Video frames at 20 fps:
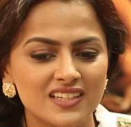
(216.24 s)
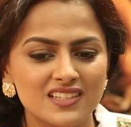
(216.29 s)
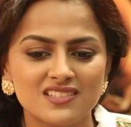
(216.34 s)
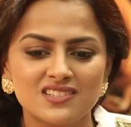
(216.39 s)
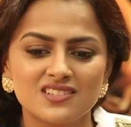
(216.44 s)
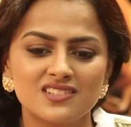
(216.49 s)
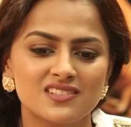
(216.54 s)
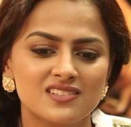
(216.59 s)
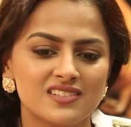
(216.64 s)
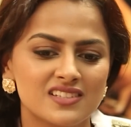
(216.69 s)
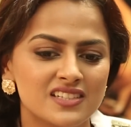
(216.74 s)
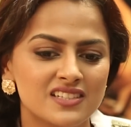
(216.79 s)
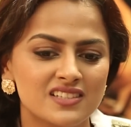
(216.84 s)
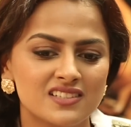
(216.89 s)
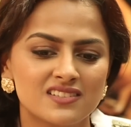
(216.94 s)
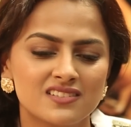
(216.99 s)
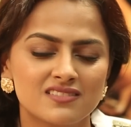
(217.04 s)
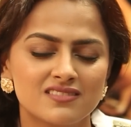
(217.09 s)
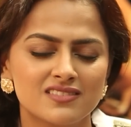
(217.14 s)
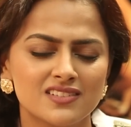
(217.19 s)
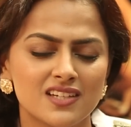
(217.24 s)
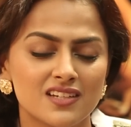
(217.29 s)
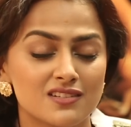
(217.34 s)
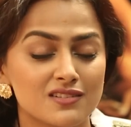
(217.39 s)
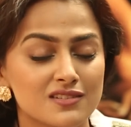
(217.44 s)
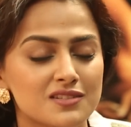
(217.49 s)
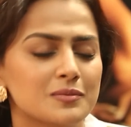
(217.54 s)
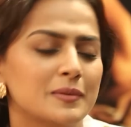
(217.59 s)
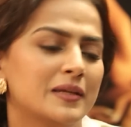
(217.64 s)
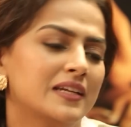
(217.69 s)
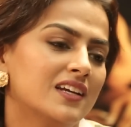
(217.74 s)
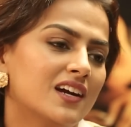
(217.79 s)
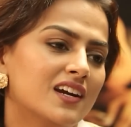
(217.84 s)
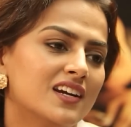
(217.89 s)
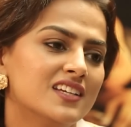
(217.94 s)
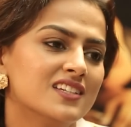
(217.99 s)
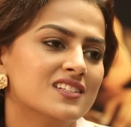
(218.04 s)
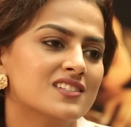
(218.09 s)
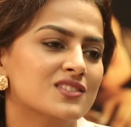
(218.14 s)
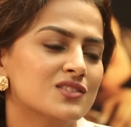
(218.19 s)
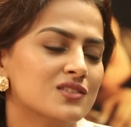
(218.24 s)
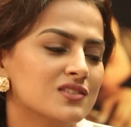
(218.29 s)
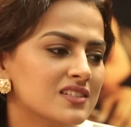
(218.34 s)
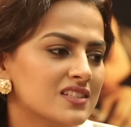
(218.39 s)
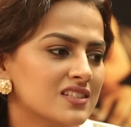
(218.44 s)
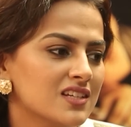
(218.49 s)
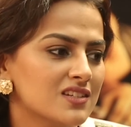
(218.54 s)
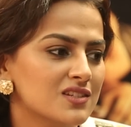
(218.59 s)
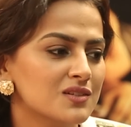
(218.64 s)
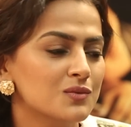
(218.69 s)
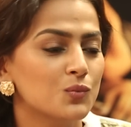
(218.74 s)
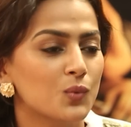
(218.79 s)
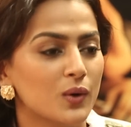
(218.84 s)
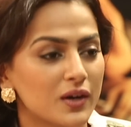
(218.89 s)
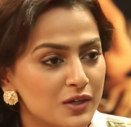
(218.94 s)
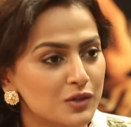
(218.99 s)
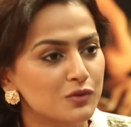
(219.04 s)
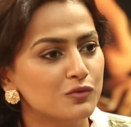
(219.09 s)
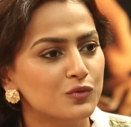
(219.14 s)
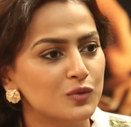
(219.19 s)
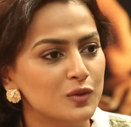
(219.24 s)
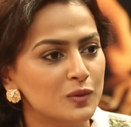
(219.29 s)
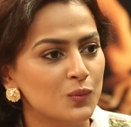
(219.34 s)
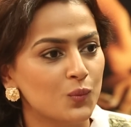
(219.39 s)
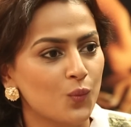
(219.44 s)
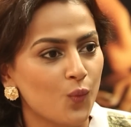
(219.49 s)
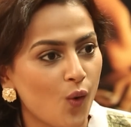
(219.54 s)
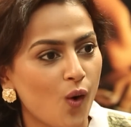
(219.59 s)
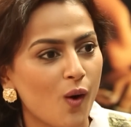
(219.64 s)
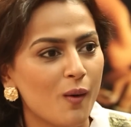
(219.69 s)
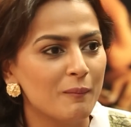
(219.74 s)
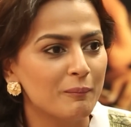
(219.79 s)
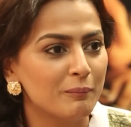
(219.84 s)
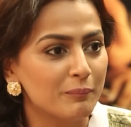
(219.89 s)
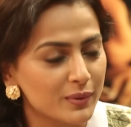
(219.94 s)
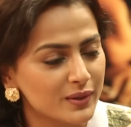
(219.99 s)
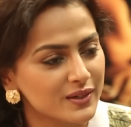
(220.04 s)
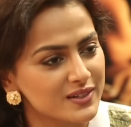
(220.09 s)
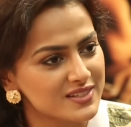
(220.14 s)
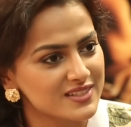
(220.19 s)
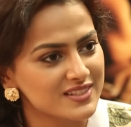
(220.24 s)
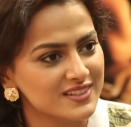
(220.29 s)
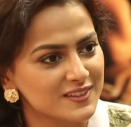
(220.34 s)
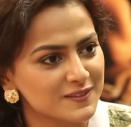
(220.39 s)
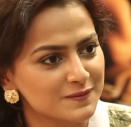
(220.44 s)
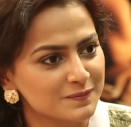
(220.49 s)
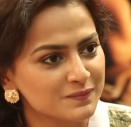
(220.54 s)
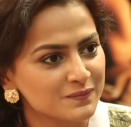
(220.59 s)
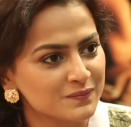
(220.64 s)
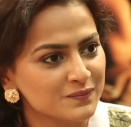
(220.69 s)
he's such a sweetheart. He's such a wonderful, warm person.